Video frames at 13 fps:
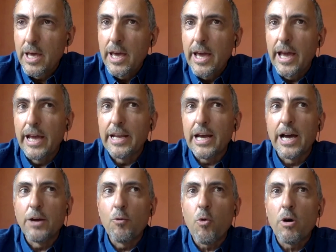And I
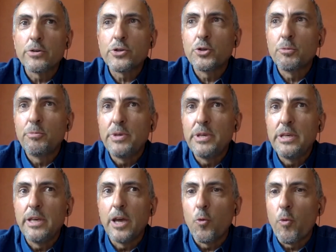want to be
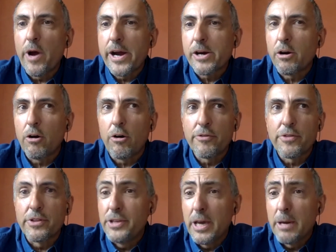aware of
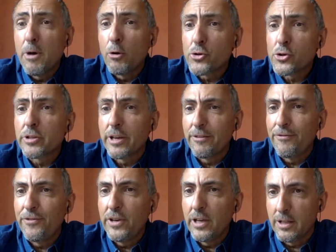the emotion I
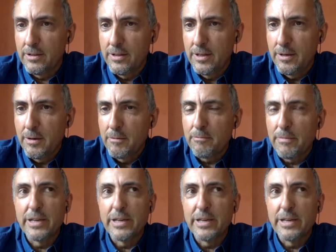feel, my